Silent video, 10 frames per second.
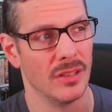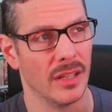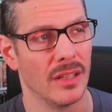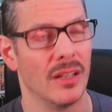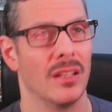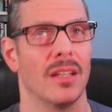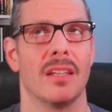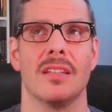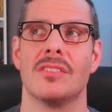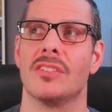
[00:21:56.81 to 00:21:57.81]
Like uh,
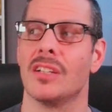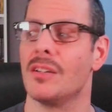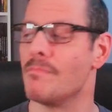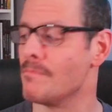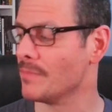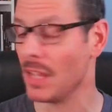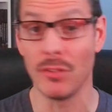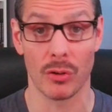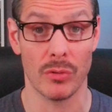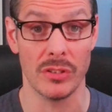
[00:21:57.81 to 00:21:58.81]
like it's um, even
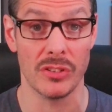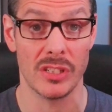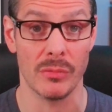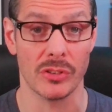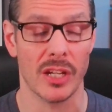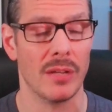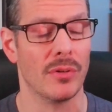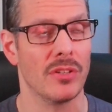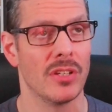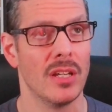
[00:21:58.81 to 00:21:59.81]
though written in similar time
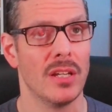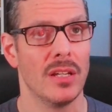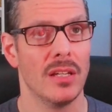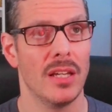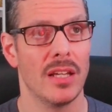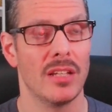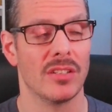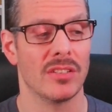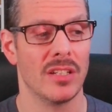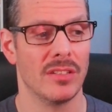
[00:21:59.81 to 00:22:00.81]
periods, it has a
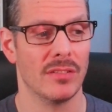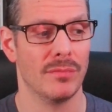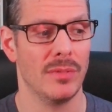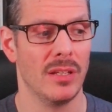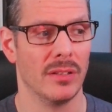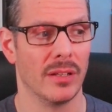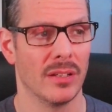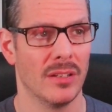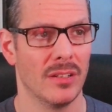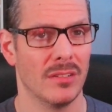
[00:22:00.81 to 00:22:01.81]
sense of being like
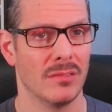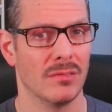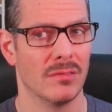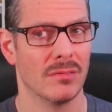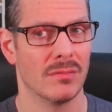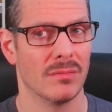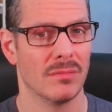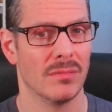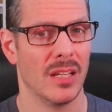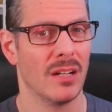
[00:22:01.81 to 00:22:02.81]

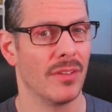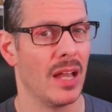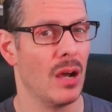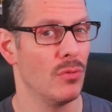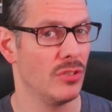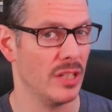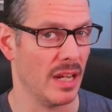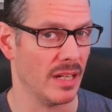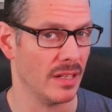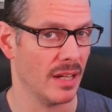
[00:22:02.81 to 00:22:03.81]
um, kind of outdated